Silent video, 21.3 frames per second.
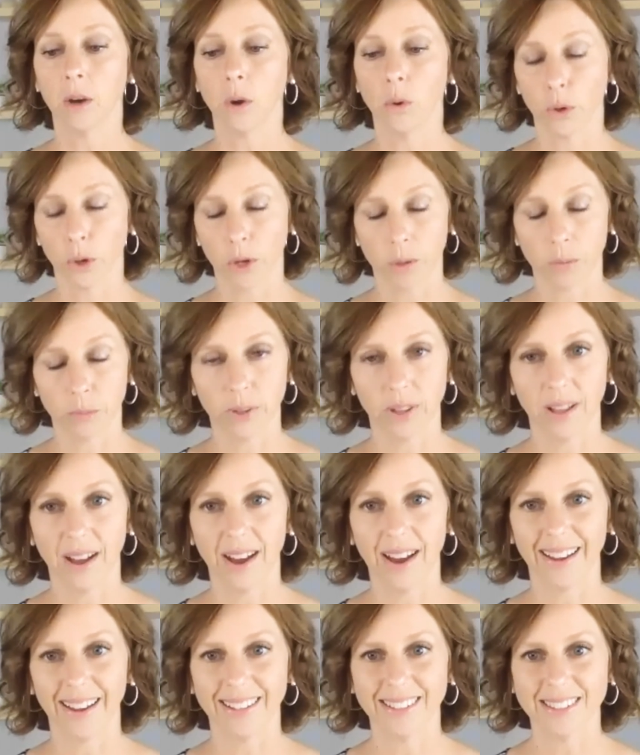owner
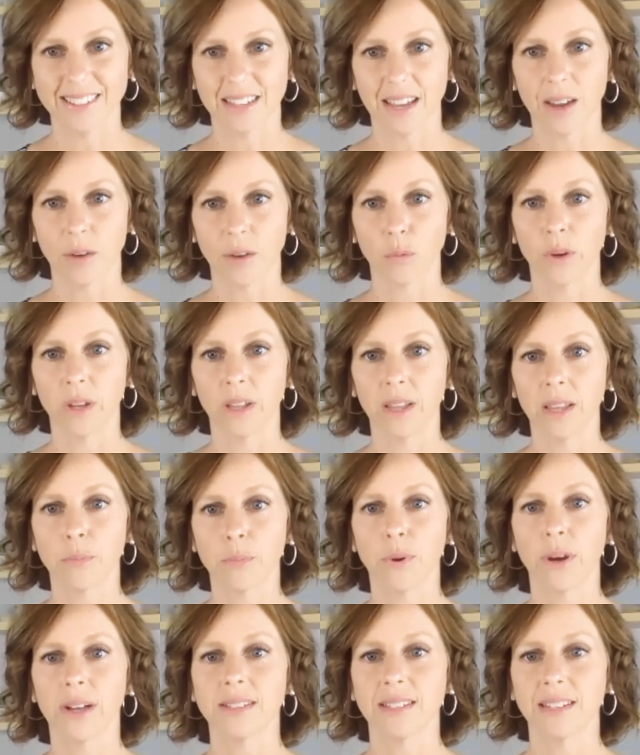compliance, like really
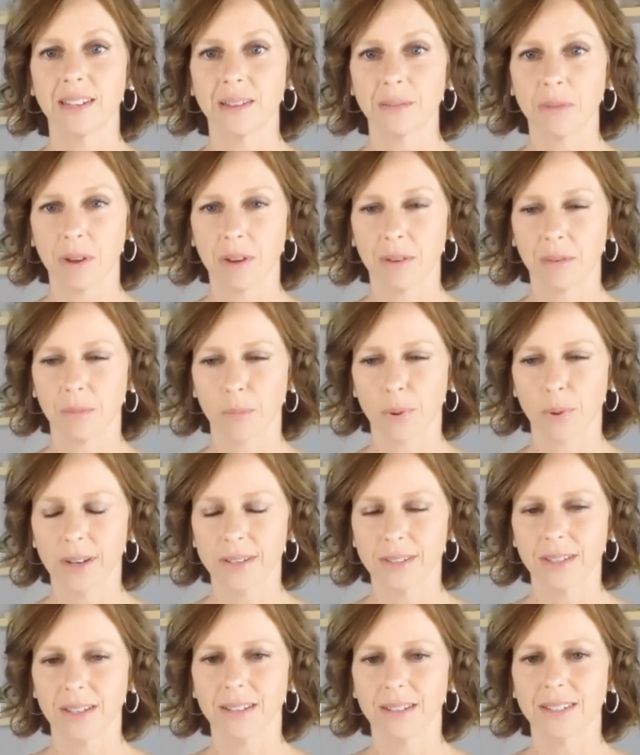pressing
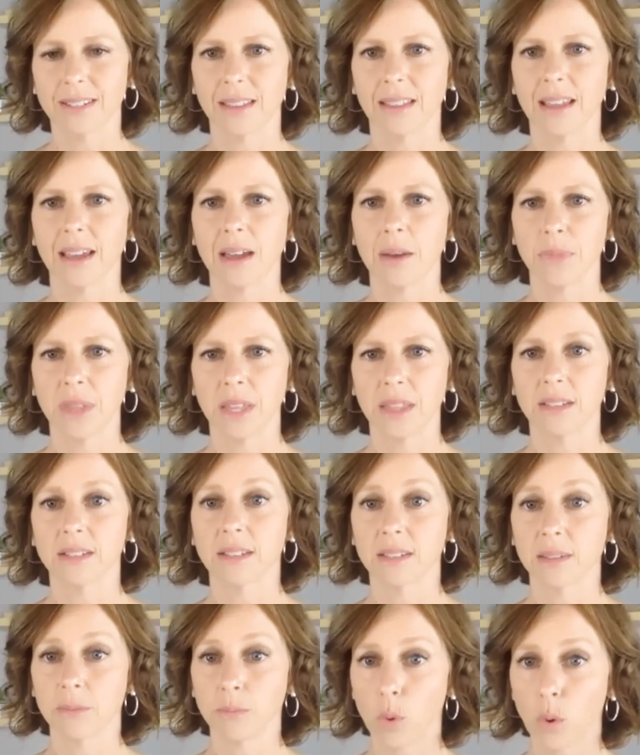to them that this
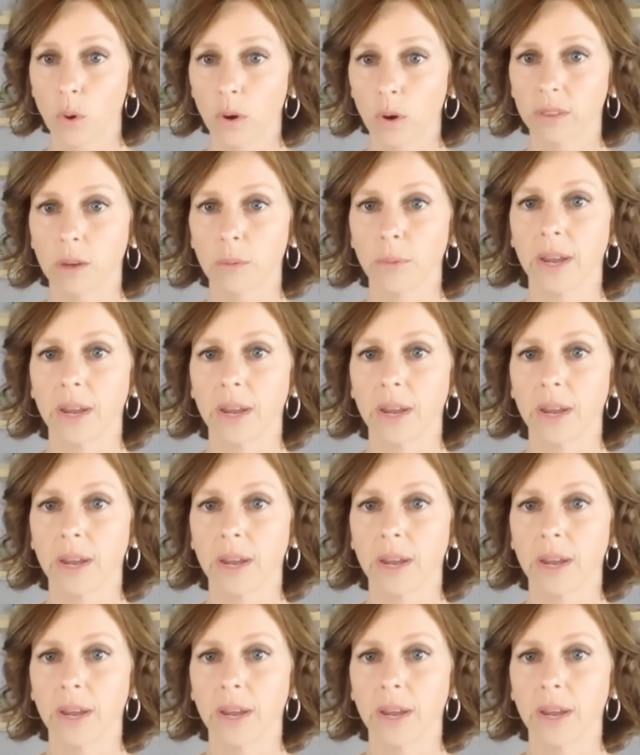is important,